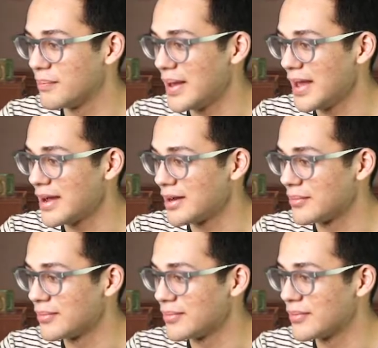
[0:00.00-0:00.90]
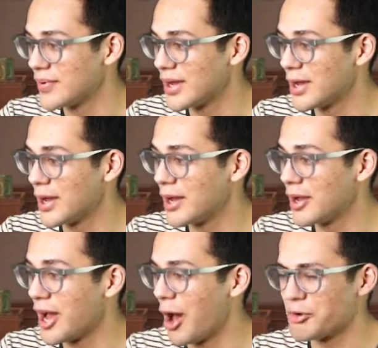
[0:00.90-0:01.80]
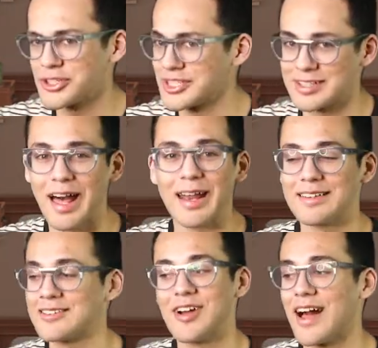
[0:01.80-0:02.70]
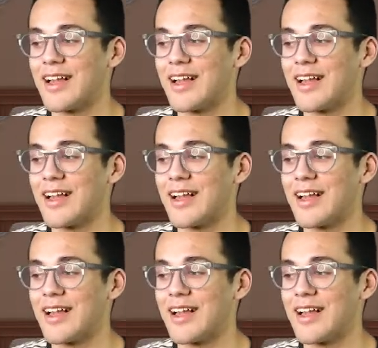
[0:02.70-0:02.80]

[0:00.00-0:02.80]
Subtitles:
Bam. I was just excited to try